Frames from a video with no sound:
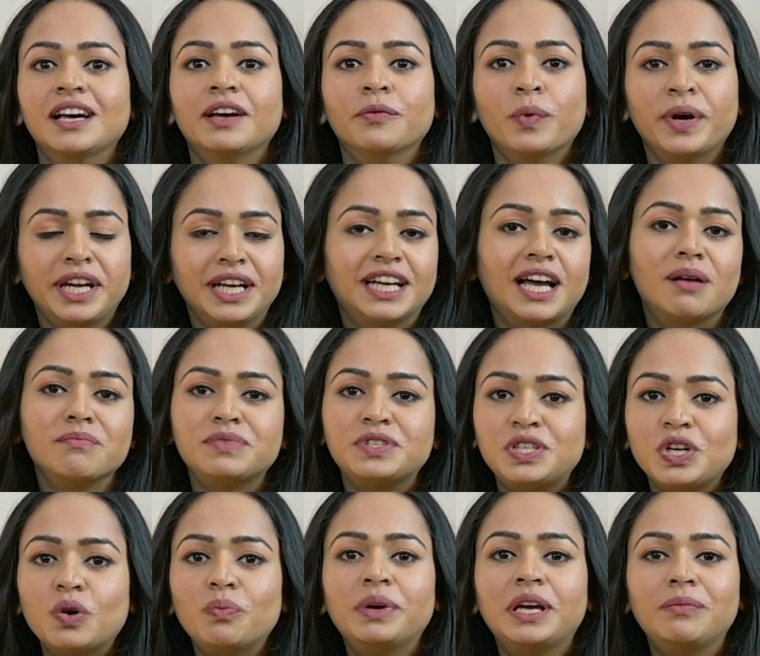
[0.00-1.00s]
When it comes to
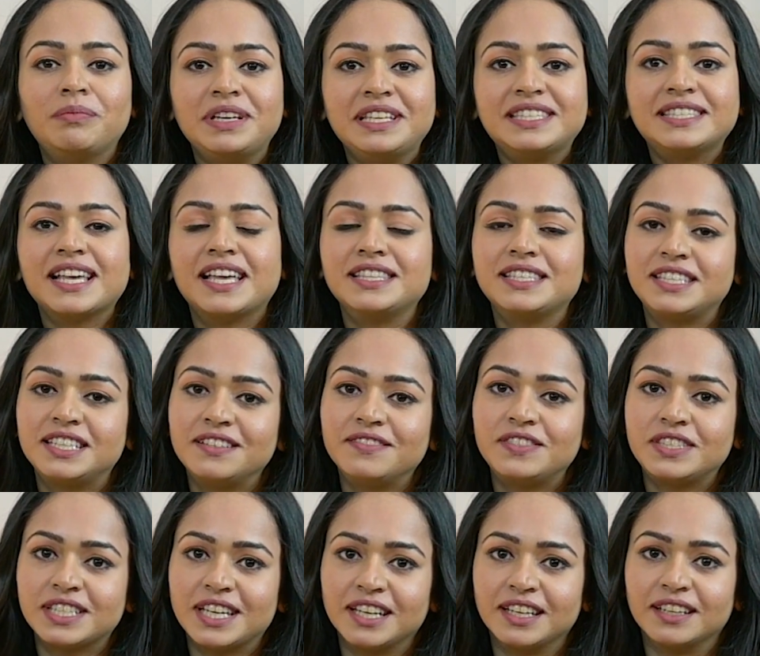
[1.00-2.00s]
your baby's sensitive
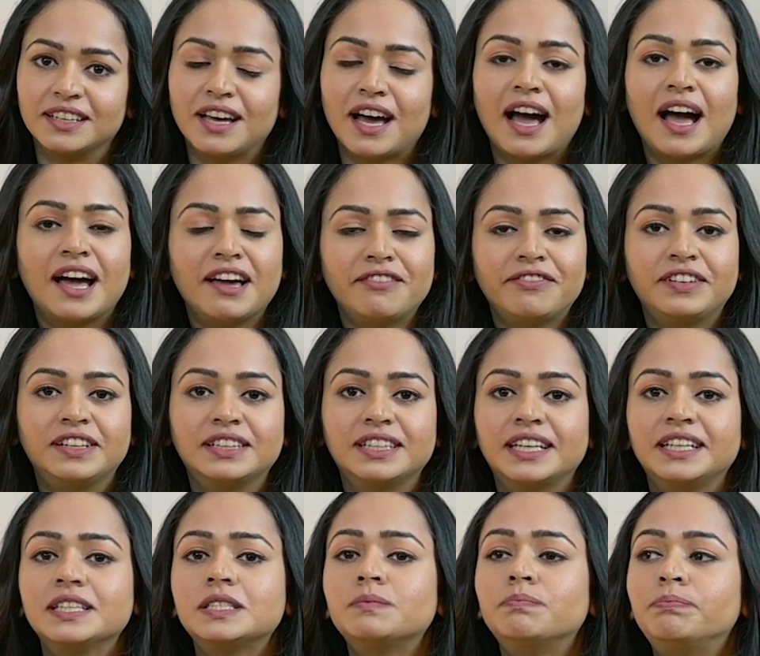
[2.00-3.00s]
skin, I feel
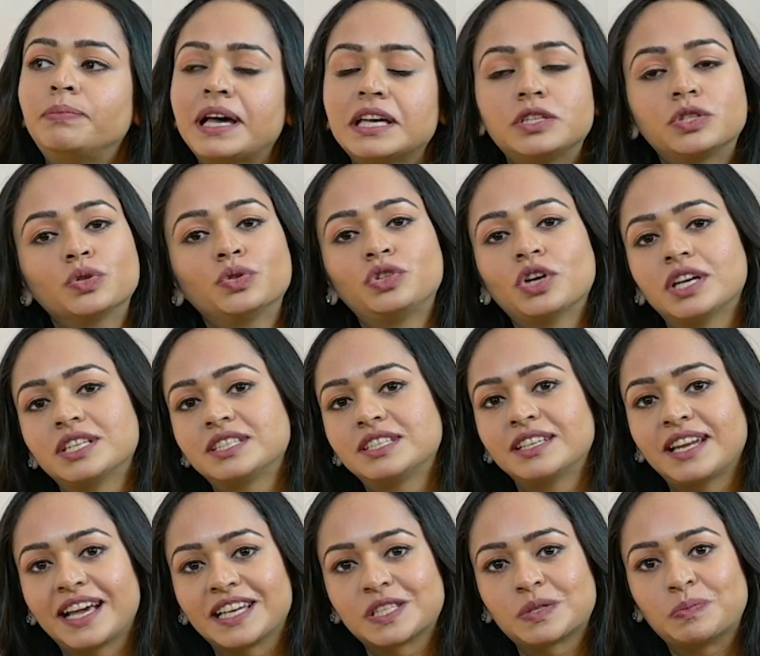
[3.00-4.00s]
that it's best to trust
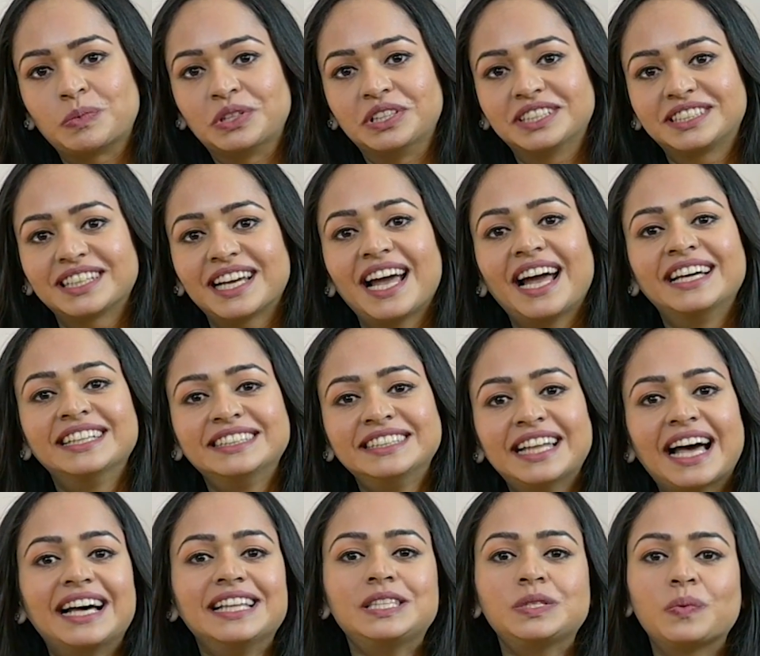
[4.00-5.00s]
an expert. And
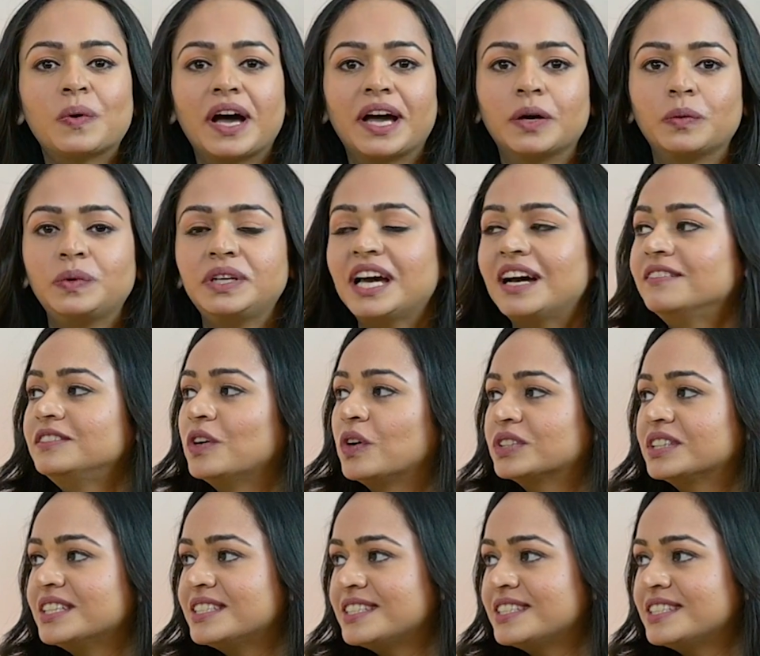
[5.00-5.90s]
that's why we have Dr.